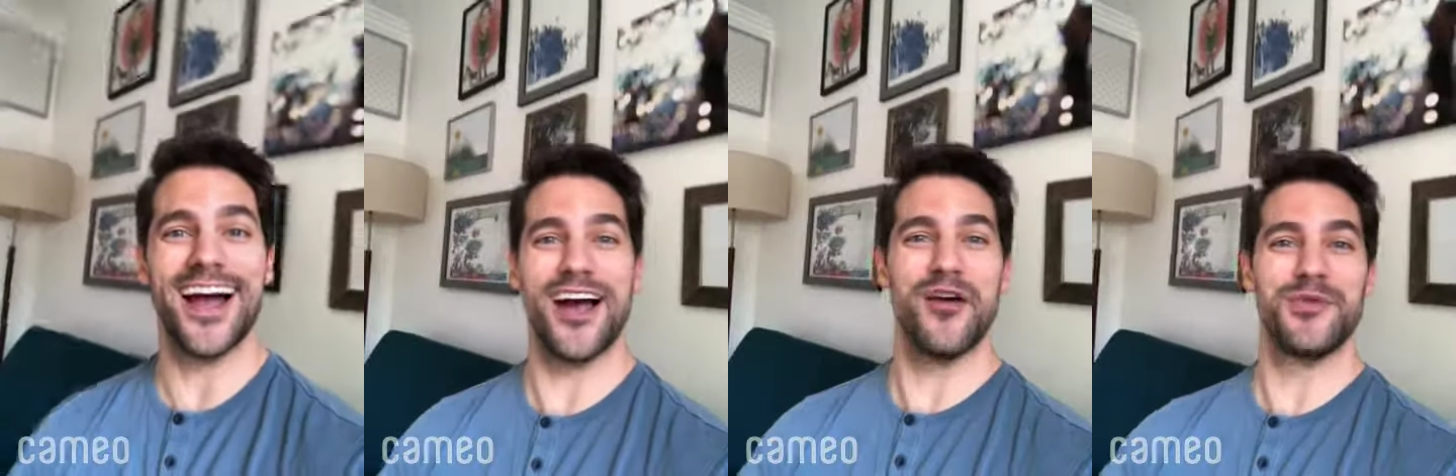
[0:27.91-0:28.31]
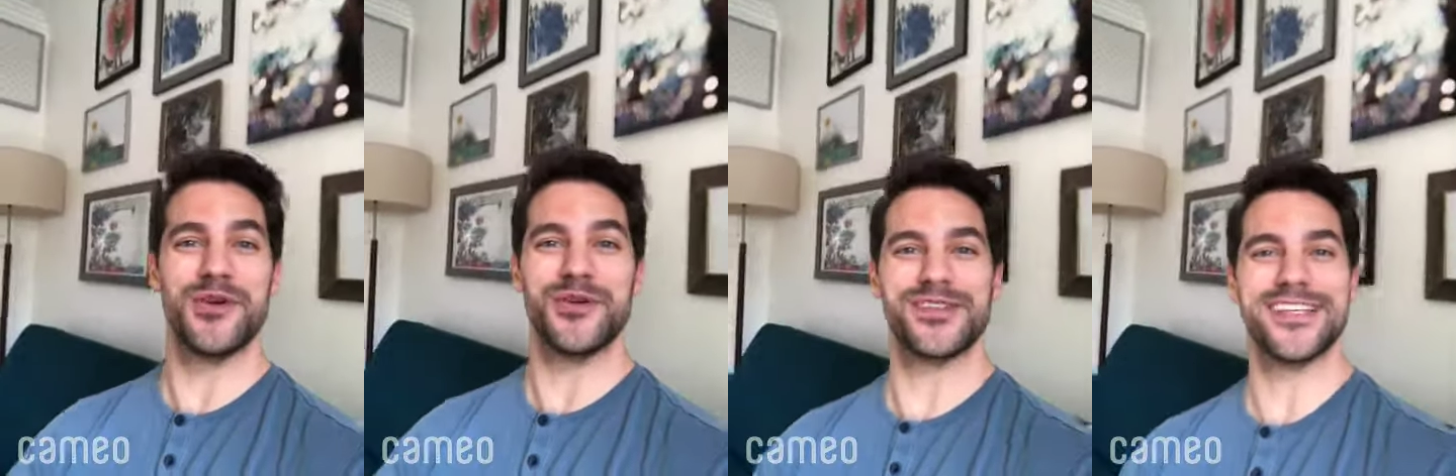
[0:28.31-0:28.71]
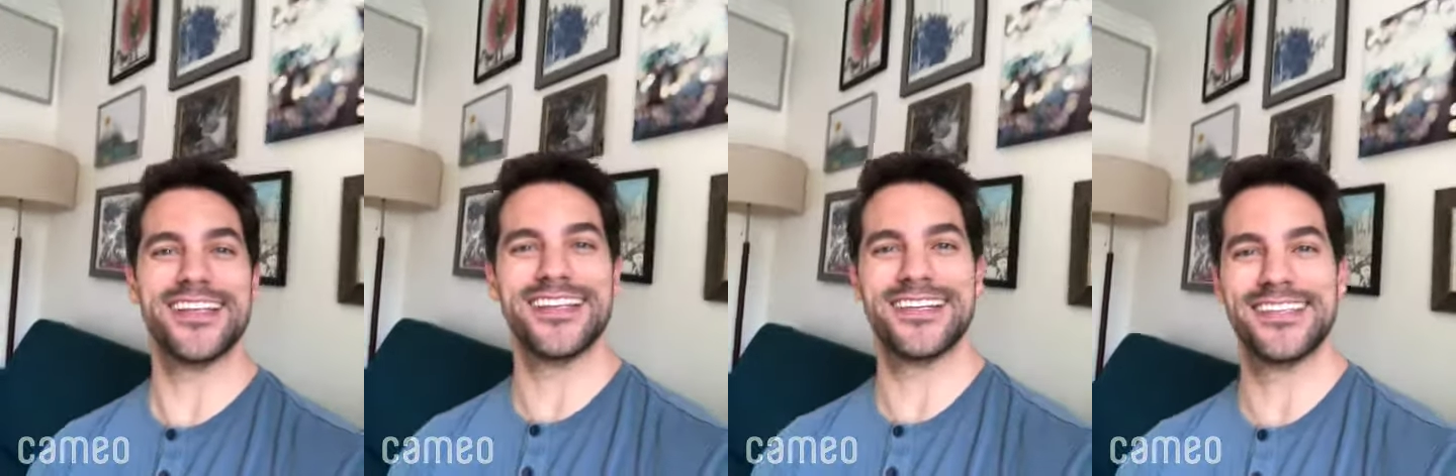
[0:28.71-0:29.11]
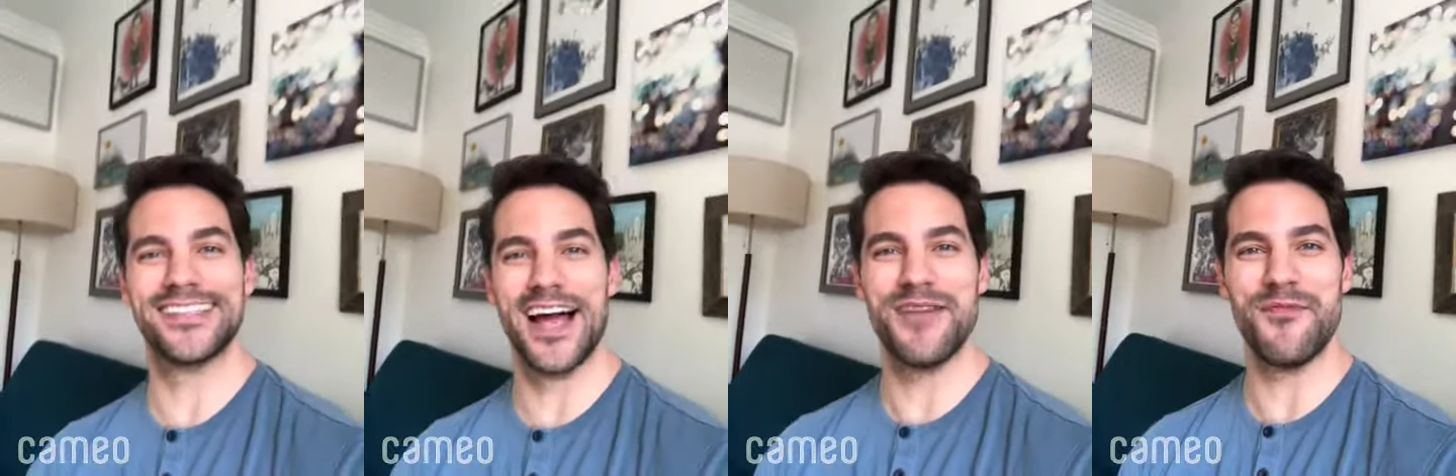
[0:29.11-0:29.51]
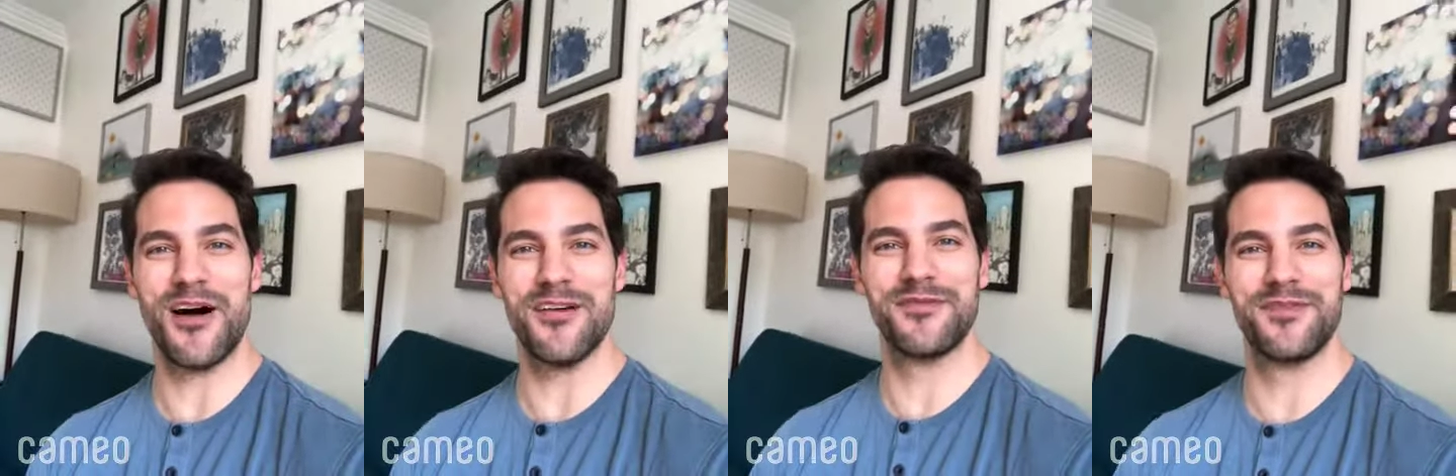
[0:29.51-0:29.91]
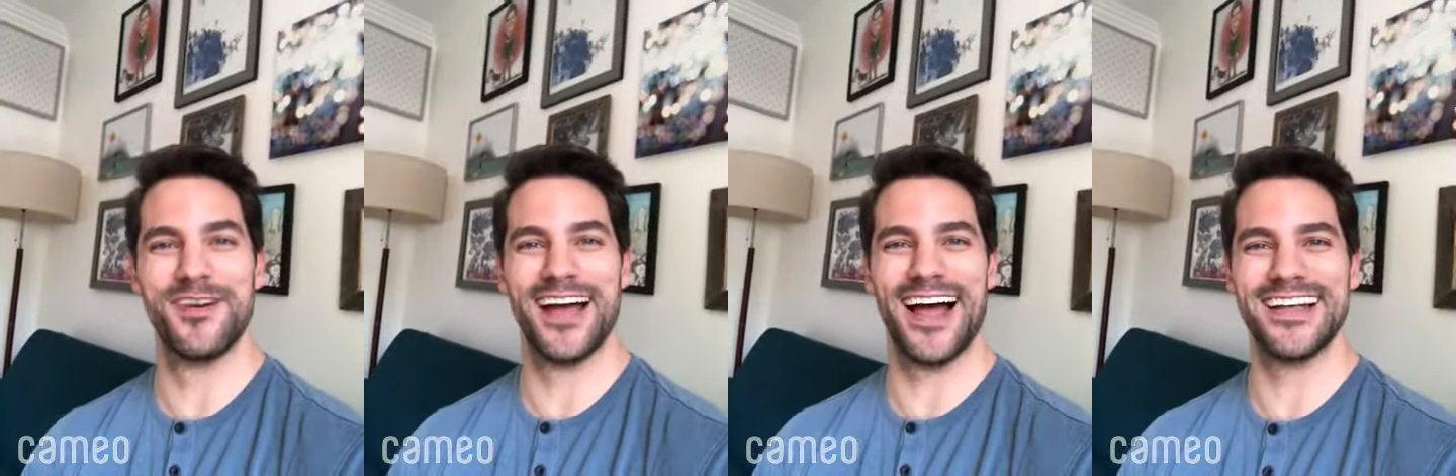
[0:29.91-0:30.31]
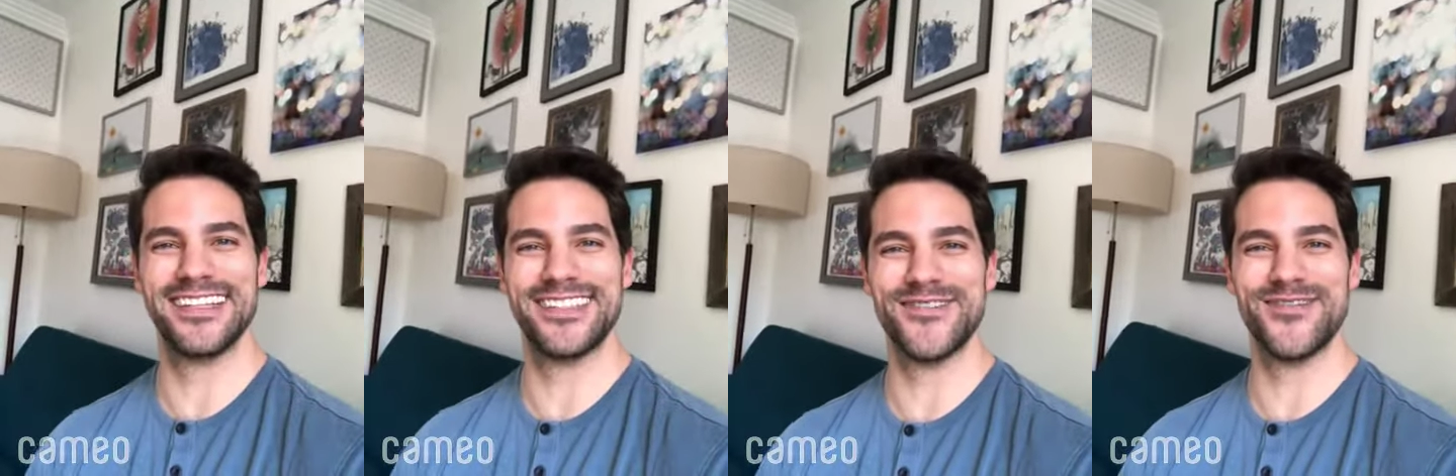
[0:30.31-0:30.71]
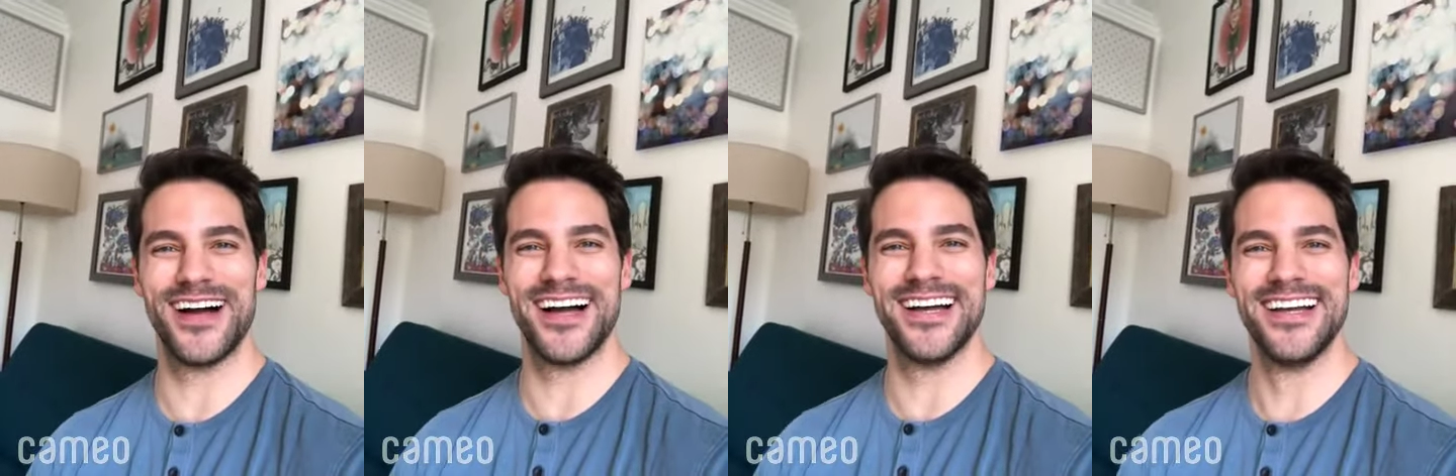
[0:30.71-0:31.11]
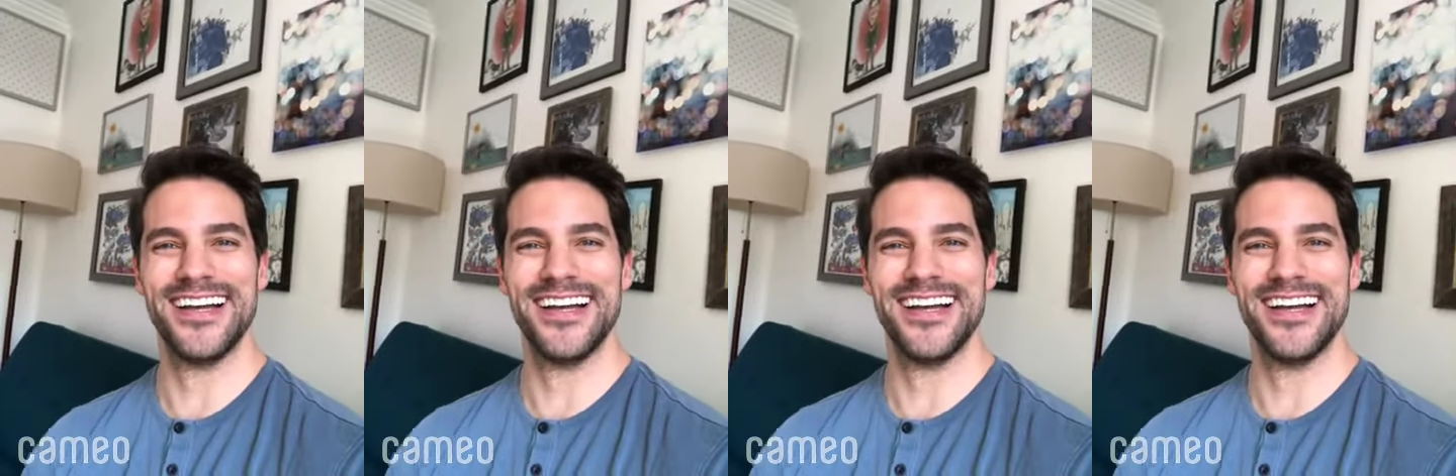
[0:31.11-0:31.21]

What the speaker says: I hope you're using this time off to